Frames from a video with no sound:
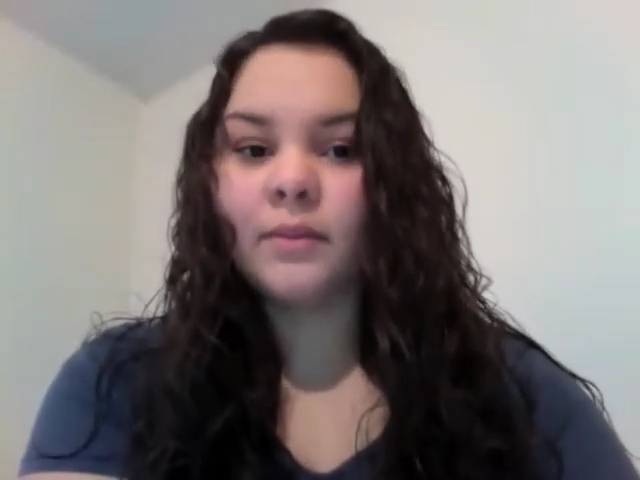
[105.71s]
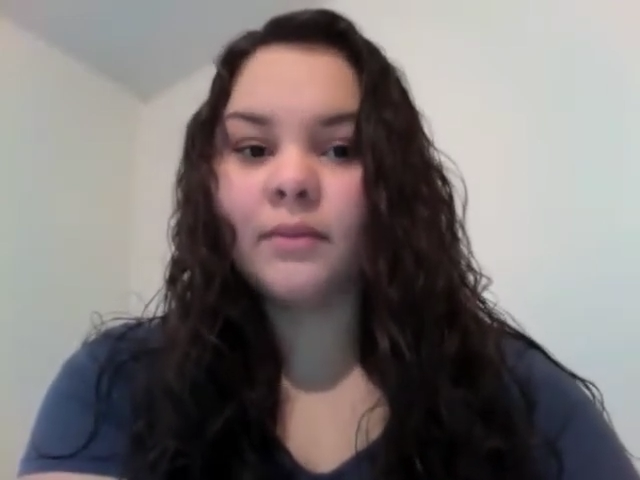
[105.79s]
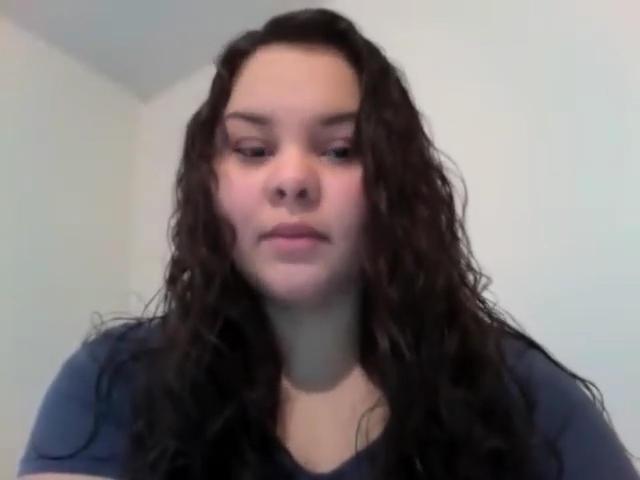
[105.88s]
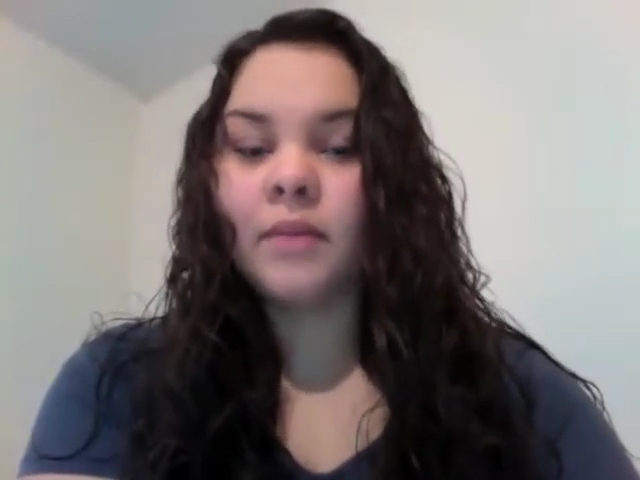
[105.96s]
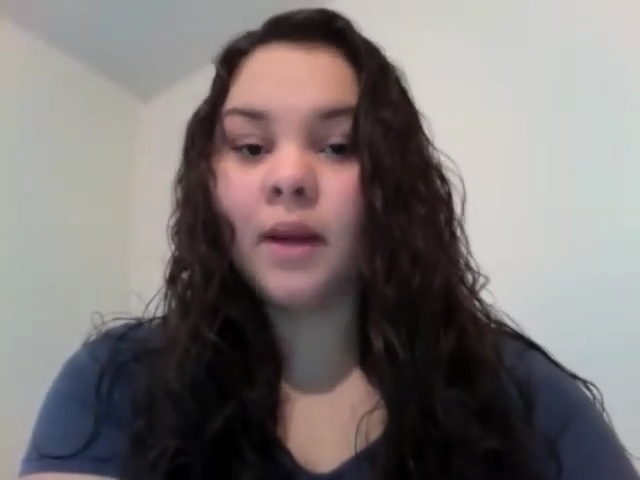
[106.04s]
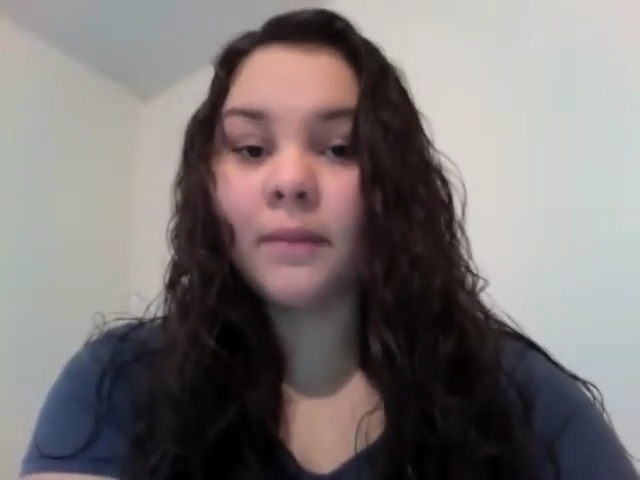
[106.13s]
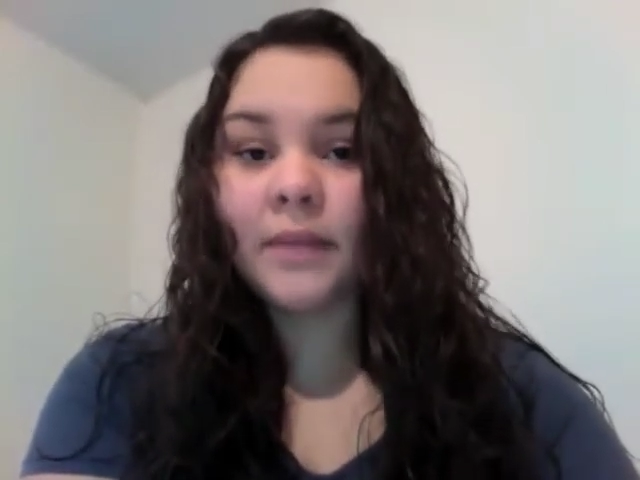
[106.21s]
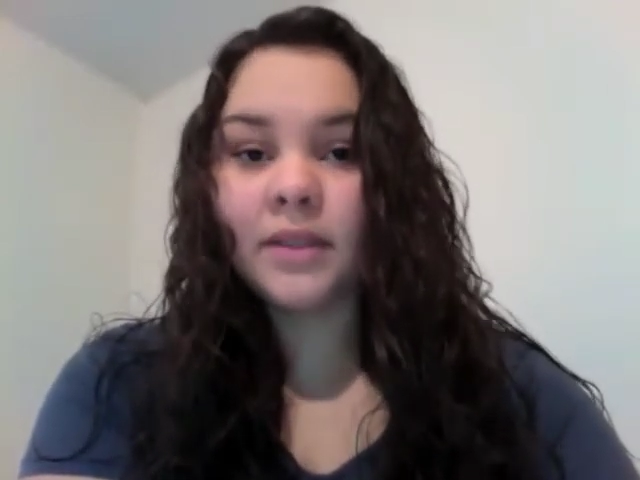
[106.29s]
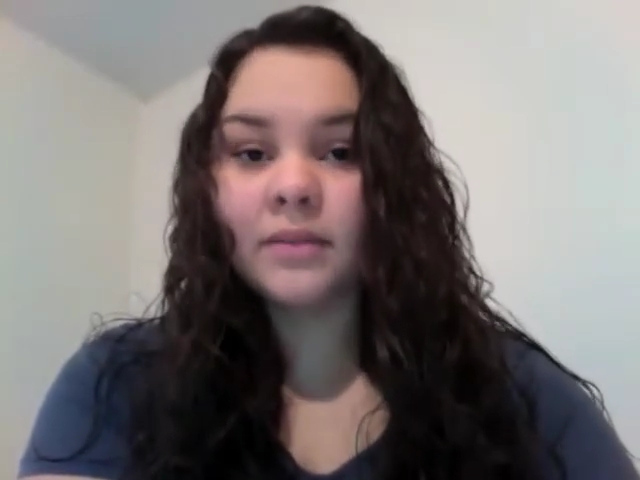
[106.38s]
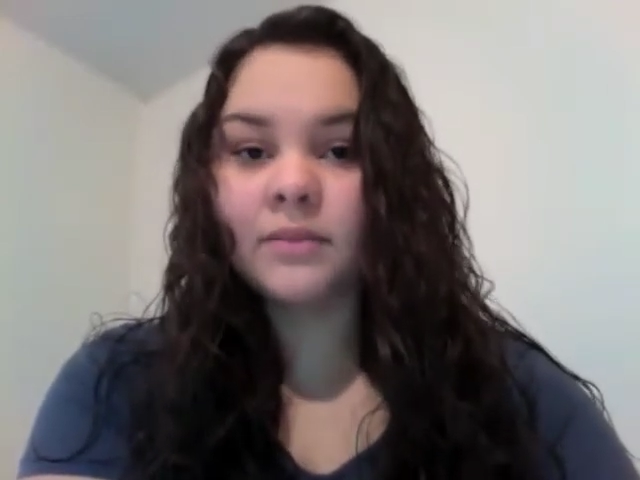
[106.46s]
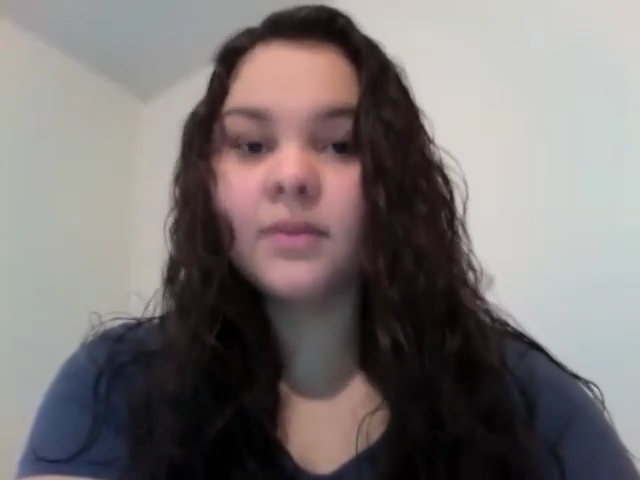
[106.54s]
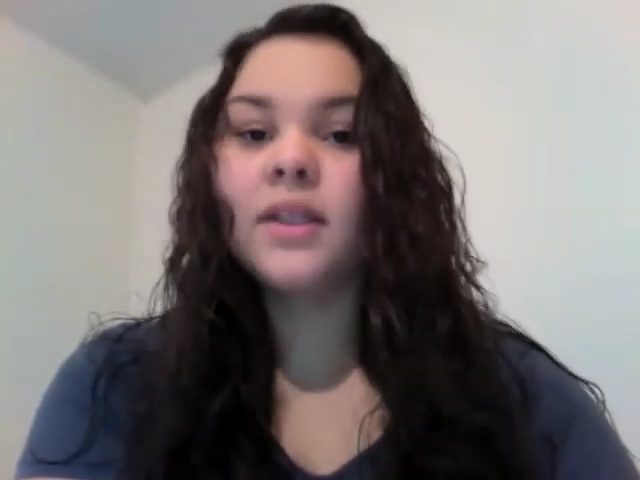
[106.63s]
My mom makes
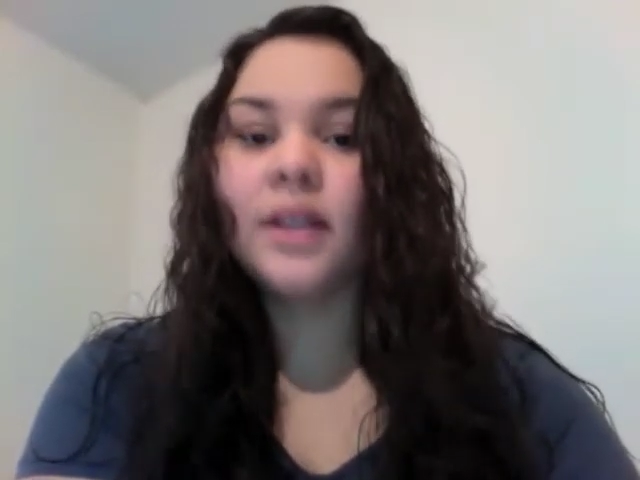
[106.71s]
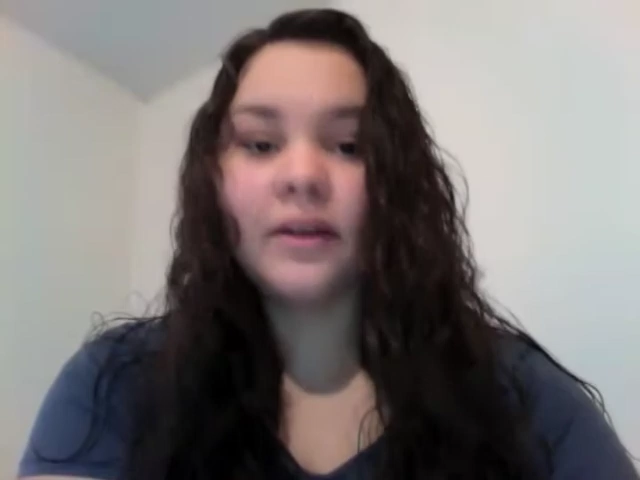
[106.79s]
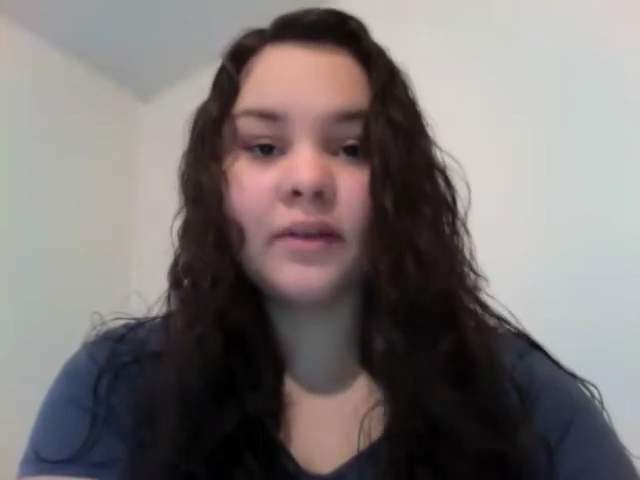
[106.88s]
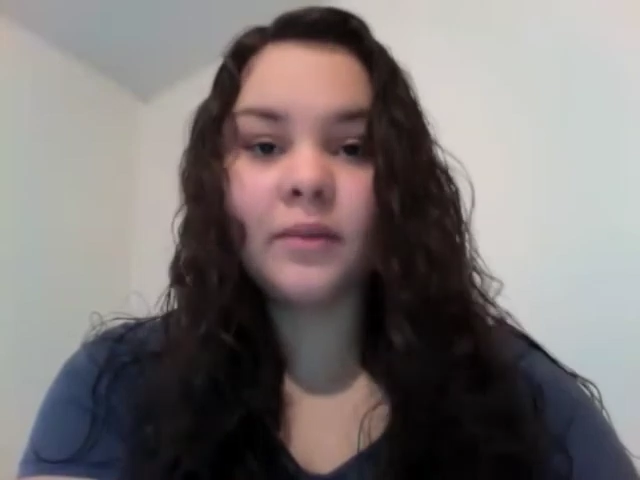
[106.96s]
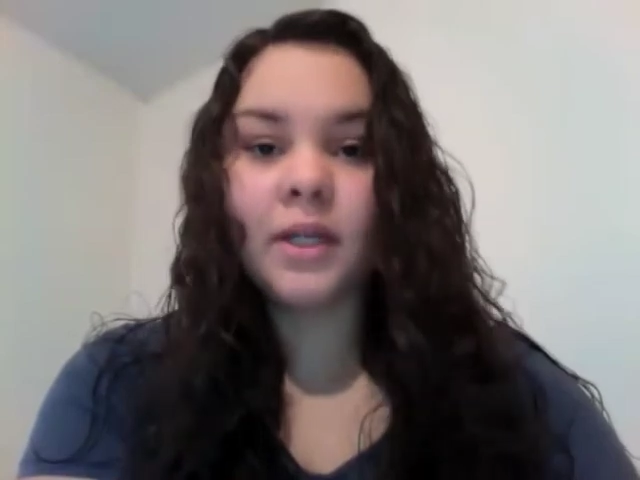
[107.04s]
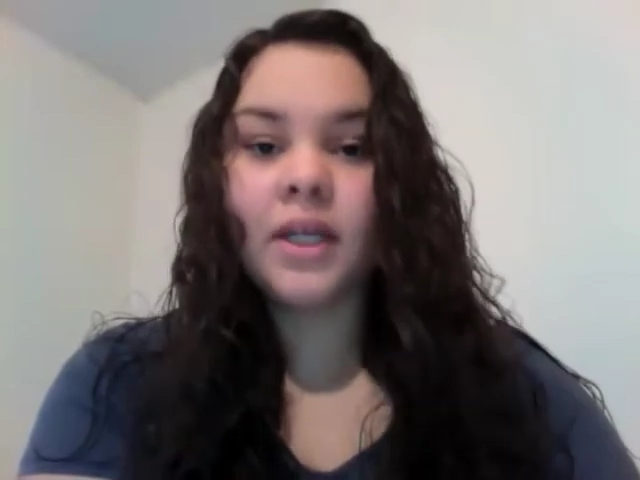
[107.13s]
them. Love them.